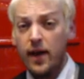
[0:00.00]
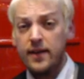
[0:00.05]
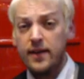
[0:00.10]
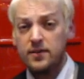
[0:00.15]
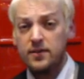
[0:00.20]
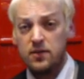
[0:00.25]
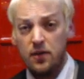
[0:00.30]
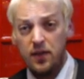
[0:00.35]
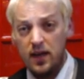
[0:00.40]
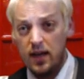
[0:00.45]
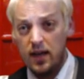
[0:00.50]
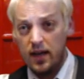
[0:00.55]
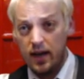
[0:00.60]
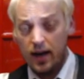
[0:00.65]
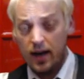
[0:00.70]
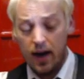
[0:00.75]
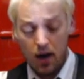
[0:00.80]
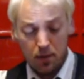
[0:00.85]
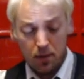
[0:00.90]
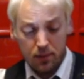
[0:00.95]
Alright, so the
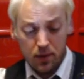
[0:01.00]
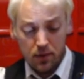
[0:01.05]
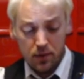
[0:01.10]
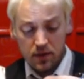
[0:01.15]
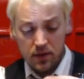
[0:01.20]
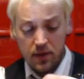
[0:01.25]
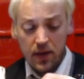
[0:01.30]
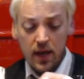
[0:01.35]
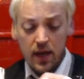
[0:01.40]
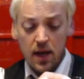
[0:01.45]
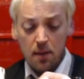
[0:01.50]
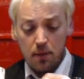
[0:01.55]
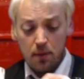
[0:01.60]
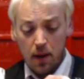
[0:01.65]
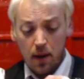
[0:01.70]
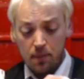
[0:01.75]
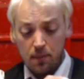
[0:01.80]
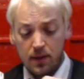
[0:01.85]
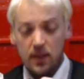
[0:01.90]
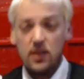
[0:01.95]
Harpoon
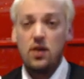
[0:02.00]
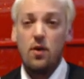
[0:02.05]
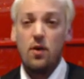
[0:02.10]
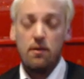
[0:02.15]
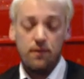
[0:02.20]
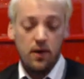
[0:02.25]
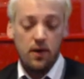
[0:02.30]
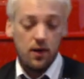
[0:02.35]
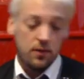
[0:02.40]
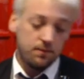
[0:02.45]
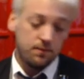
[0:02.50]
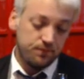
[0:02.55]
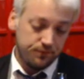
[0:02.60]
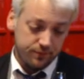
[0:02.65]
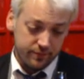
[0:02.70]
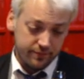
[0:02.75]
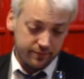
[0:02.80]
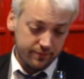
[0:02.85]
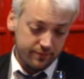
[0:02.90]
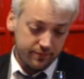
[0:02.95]
Pumpkin Ufo.
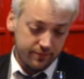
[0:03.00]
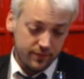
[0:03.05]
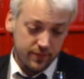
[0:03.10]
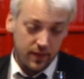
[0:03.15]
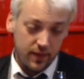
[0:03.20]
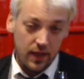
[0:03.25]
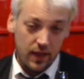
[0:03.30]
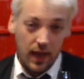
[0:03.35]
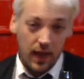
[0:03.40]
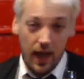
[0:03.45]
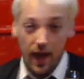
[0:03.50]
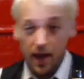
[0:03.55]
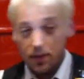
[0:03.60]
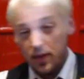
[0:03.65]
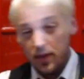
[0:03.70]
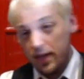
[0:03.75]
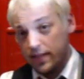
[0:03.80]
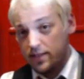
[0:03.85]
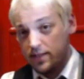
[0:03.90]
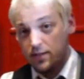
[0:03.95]

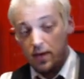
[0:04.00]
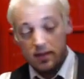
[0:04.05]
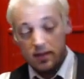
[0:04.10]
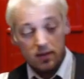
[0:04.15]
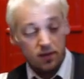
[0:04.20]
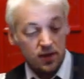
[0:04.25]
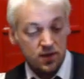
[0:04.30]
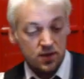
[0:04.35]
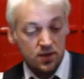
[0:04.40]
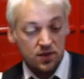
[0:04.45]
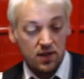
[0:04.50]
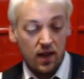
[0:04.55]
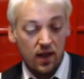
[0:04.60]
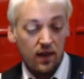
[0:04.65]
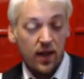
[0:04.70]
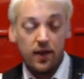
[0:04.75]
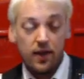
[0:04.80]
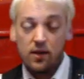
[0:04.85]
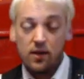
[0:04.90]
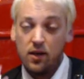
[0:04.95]
I think it's quite
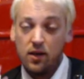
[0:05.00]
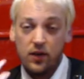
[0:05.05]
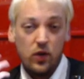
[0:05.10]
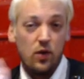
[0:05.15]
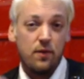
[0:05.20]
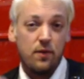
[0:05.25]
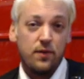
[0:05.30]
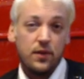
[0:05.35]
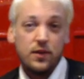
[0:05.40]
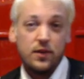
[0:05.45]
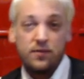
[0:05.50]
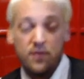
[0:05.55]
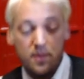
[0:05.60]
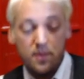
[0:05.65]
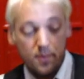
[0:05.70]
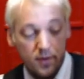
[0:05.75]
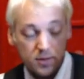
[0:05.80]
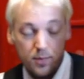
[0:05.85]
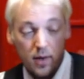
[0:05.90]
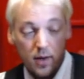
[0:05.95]
delicious. I like all UFOs
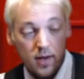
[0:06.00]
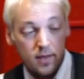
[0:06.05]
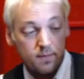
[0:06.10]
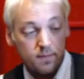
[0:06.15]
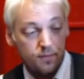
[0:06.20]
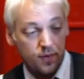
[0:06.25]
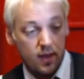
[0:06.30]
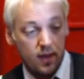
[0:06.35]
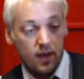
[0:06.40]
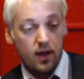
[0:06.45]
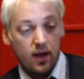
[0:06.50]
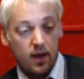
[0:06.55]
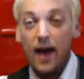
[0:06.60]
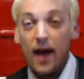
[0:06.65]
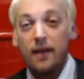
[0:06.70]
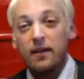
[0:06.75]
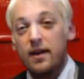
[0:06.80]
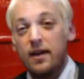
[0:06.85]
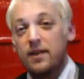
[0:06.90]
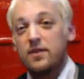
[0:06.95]
for the most part.
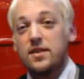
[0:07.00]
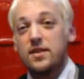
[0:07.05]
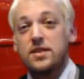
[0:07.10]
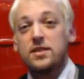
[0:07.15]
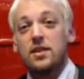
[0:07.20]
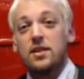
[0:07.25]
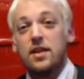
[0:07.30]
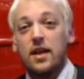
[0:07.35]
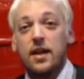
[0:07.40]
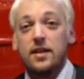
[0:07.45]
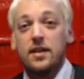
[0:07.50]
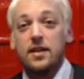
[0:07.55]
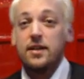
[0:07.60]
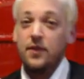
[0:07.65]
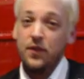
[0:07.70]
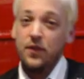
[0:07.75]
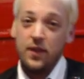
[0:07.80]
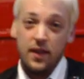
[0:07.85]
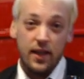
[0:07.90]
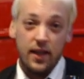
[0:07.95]
I like this a lot.
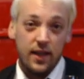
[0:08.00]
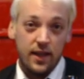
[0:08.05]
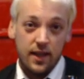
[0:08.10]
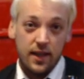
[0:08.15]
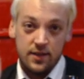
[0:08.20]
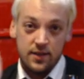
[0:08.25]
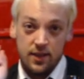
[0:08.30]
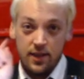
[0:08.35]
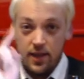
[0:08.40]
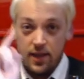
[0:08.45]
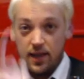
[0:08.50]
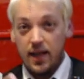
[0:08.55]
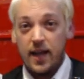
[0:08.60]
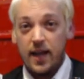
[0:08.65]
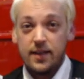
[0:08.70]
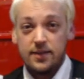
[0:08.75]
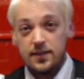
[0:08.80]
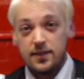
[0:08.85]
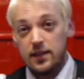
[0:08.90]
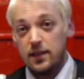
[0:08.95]
It gets a
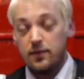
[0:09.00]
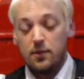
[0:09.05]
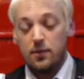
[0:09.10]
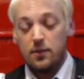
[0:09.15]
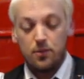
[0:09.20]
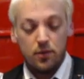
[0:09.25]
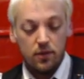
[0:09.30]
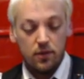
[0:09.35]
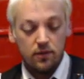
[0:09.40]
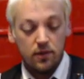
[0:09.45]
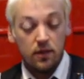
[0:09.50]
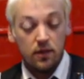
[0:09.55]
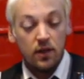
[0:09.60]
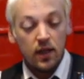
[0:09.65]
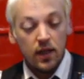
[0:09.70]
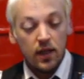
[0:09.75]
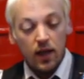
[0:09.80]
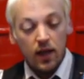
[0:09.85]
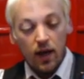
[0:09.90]
kick-ass seal of approval.